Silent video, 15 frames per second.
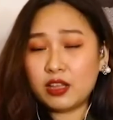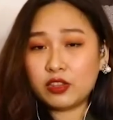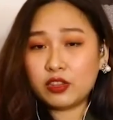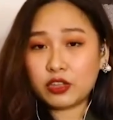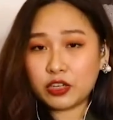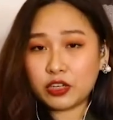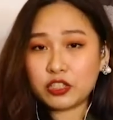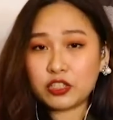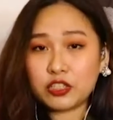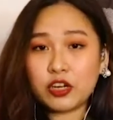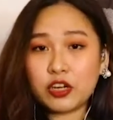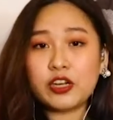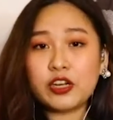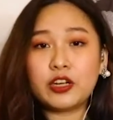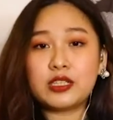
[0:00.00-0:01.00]

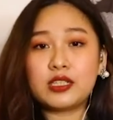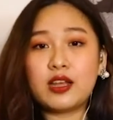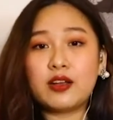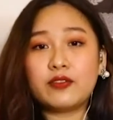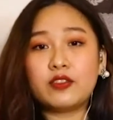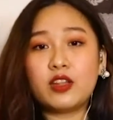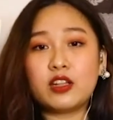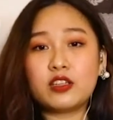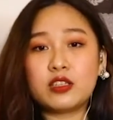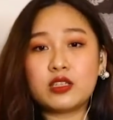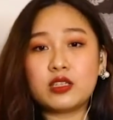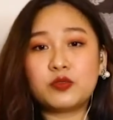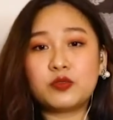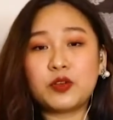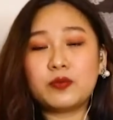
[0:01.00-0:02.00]
Nurture yourself not
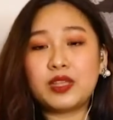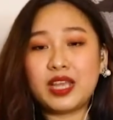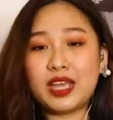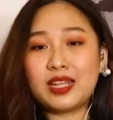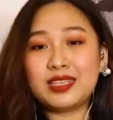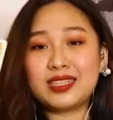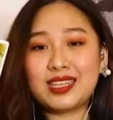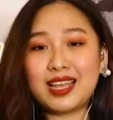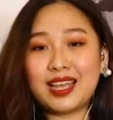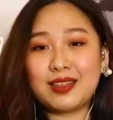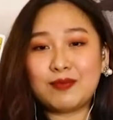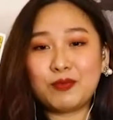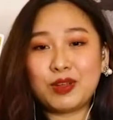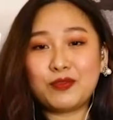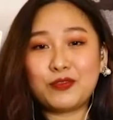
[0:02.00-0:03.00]
just from the inside but